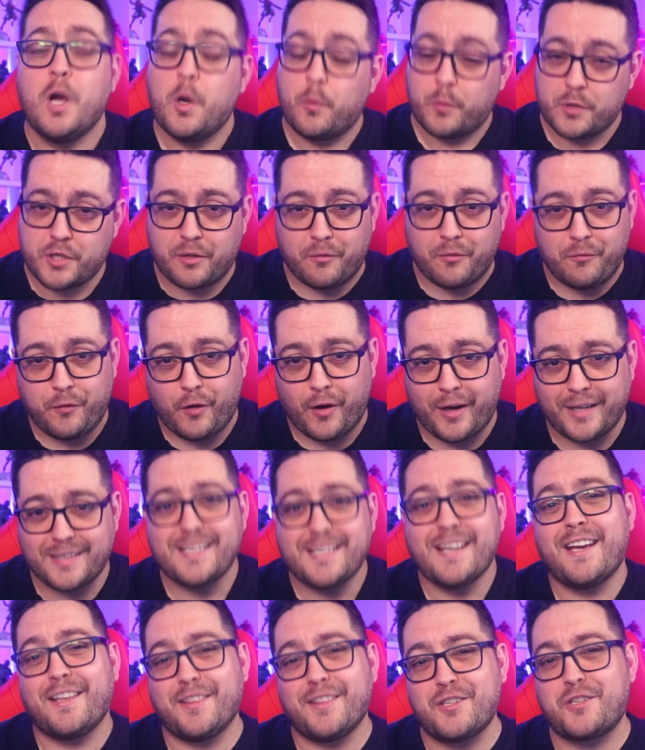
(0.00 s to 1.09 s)
which you can find
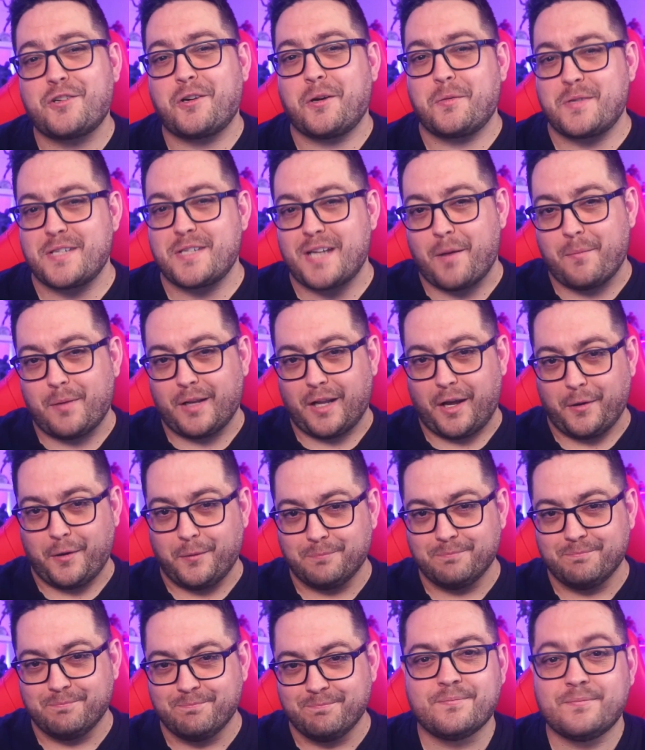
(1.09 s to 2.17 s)
in the description down below.
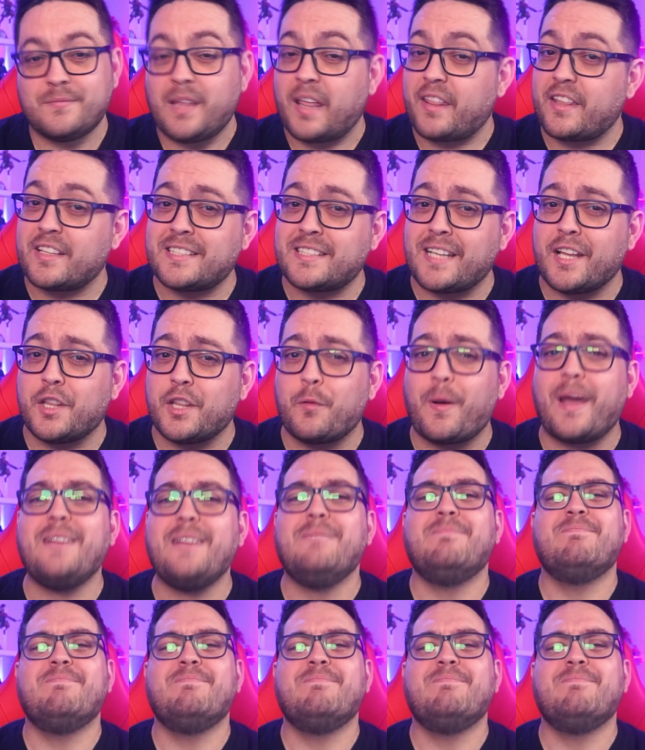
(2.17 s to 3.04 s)
Now that's out of the way,